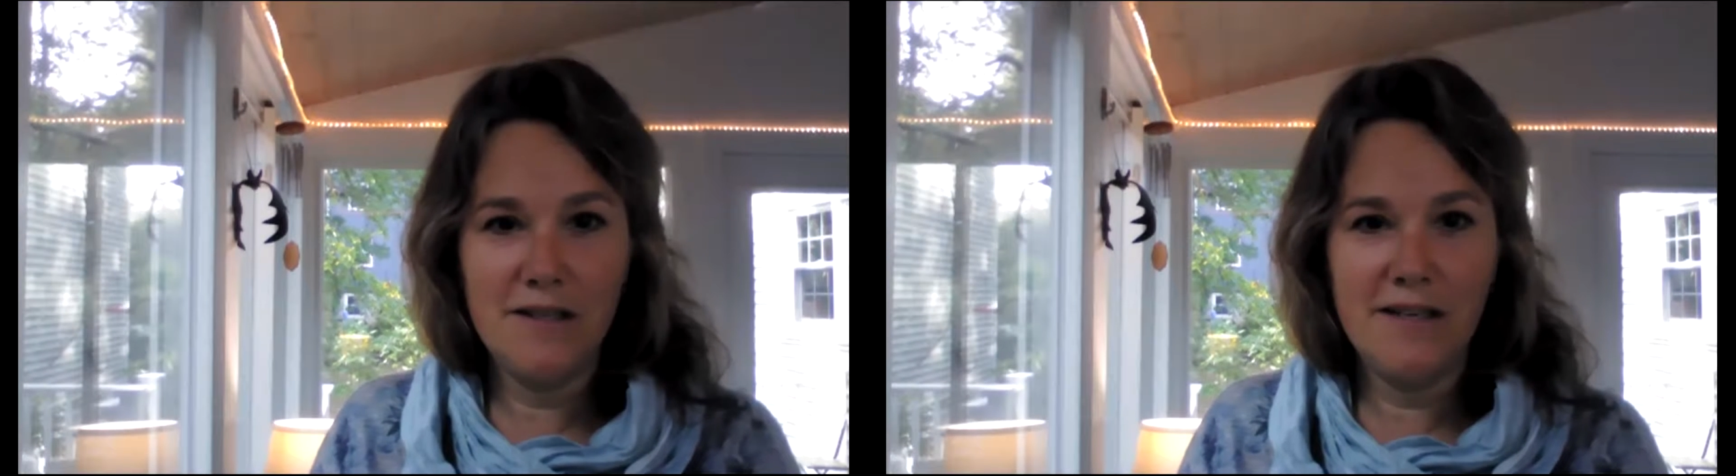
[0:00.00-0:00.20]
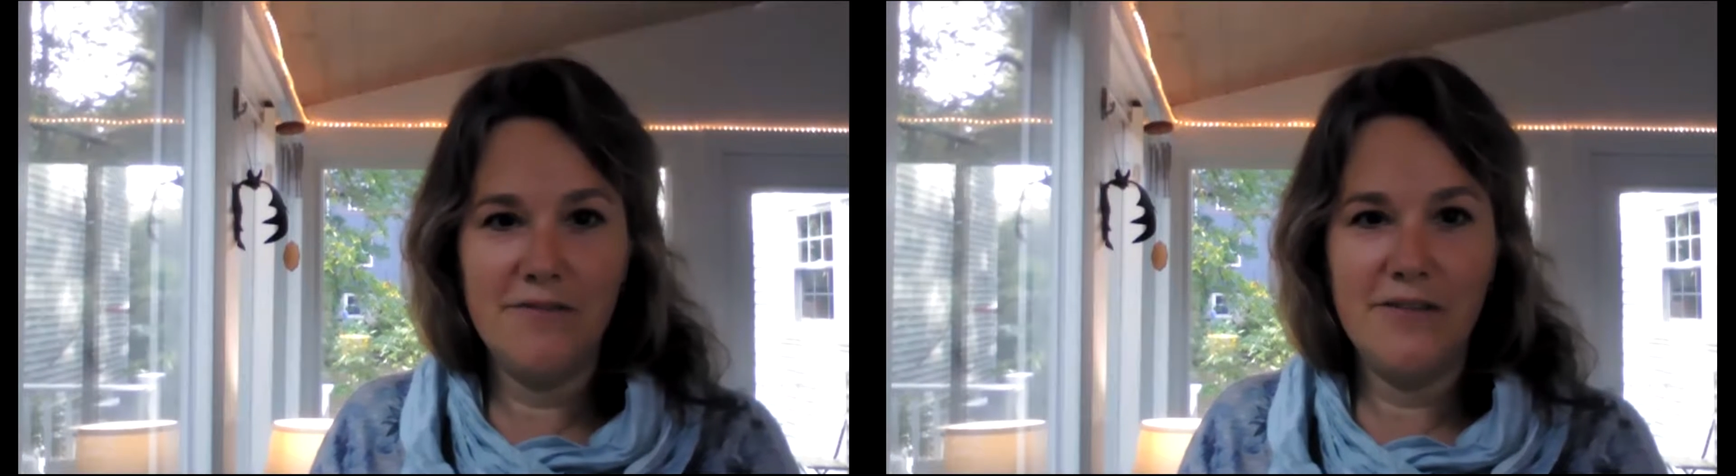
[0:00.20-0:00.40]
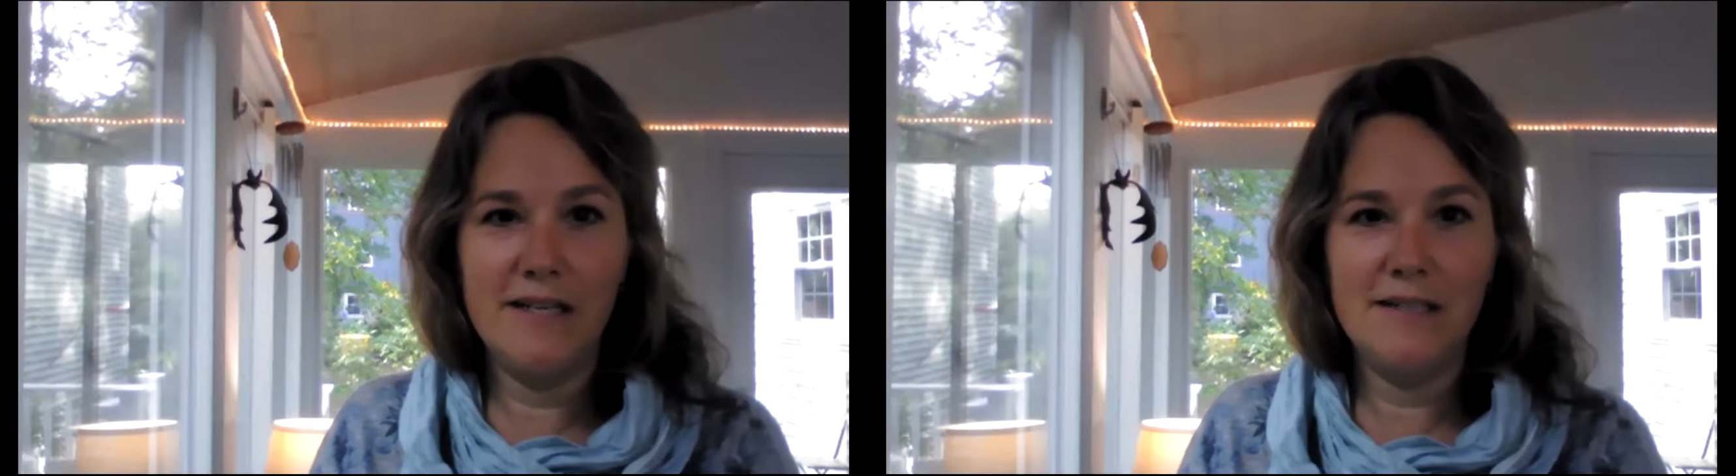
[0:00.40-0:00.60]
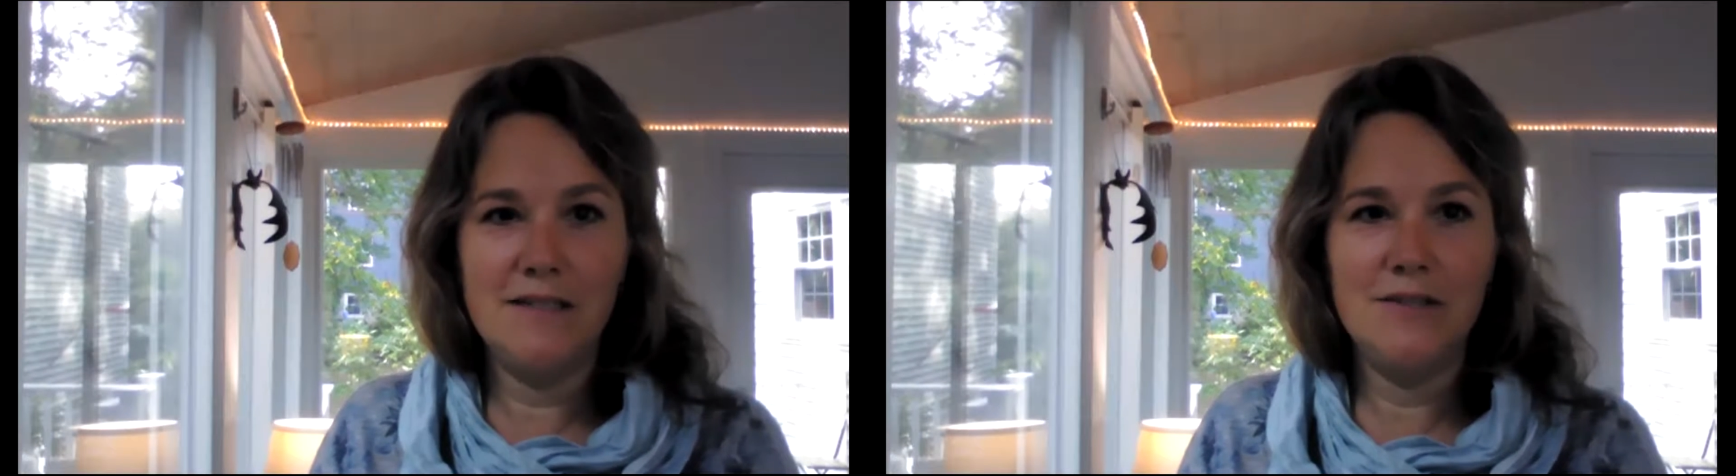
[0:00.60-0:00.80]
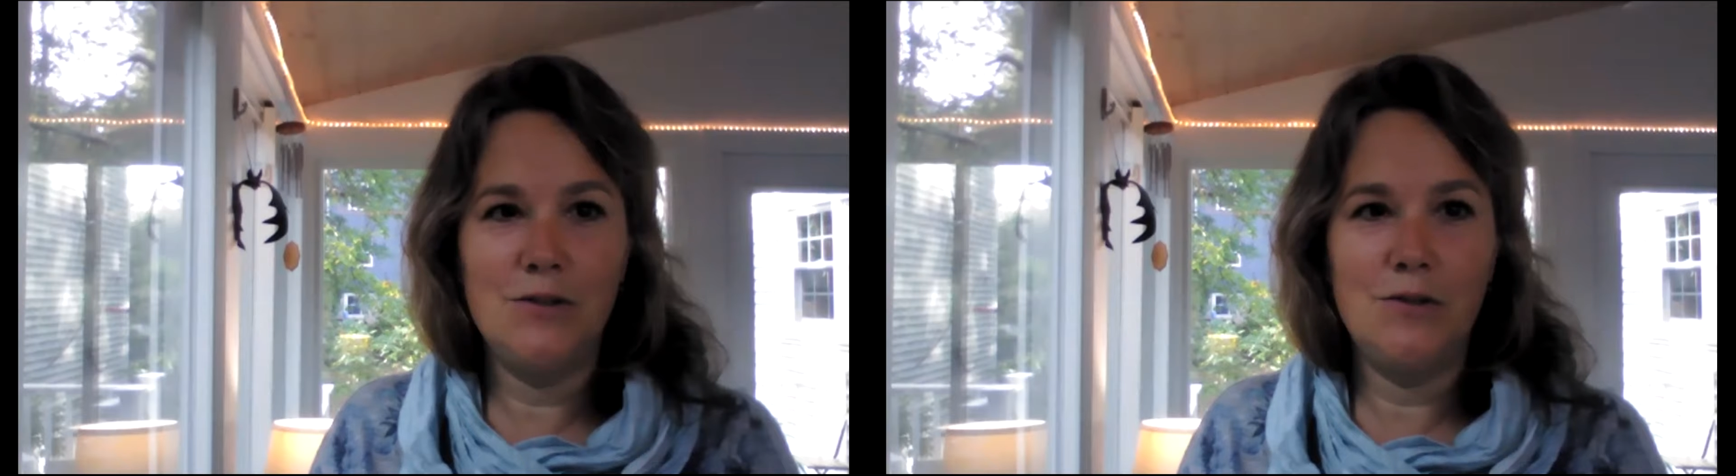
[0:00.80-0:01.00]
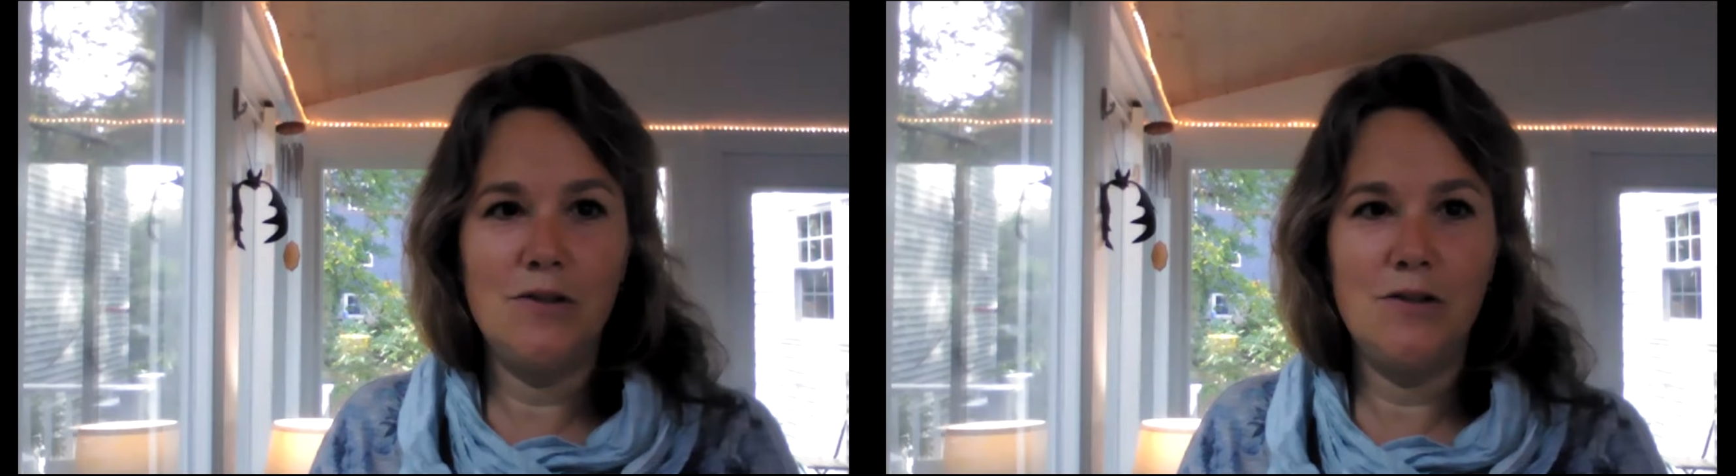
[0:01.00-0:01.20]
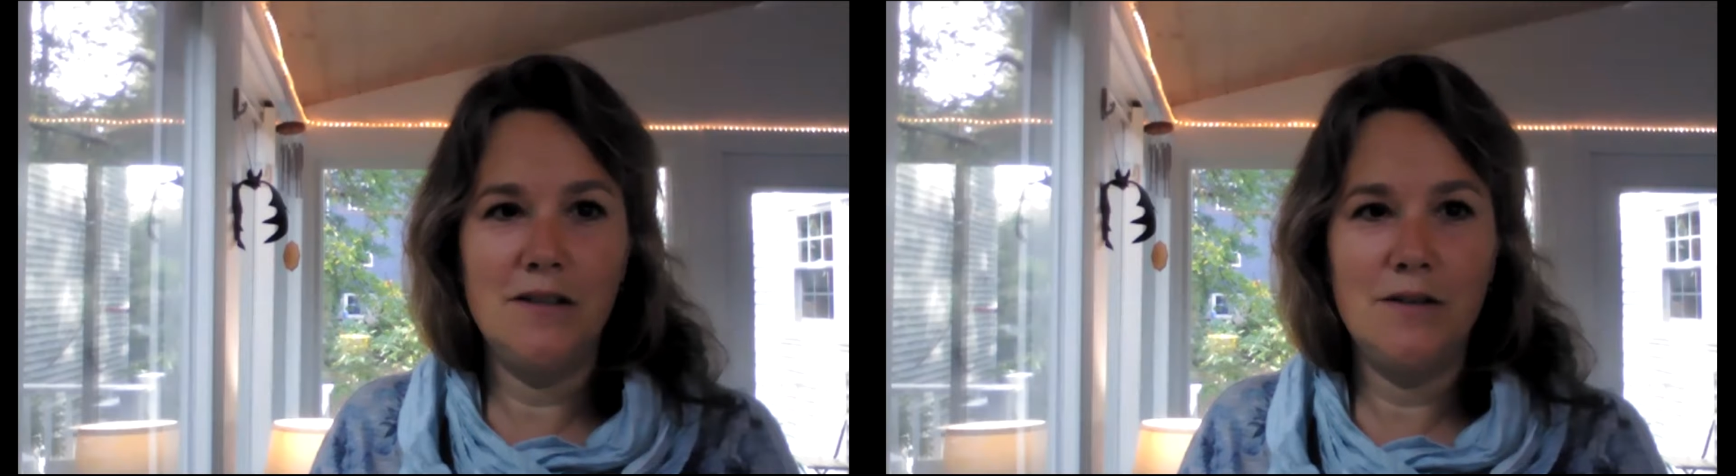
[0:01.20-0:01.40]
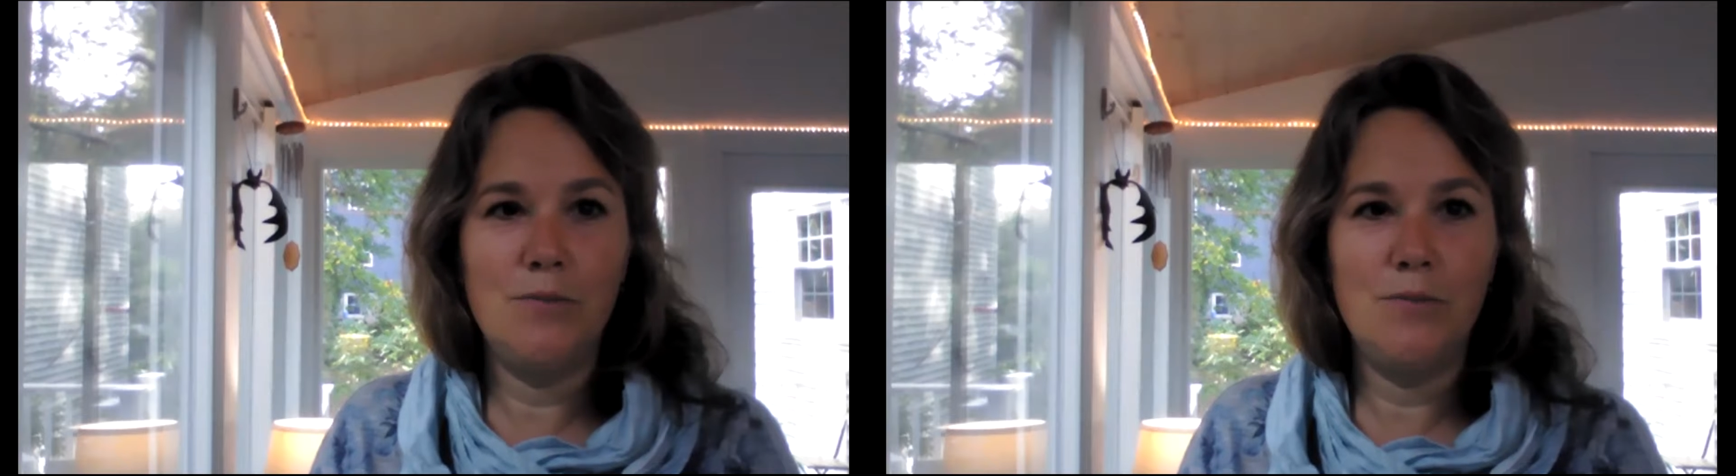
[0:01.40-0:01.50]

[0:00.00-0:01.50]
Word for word: the event or on the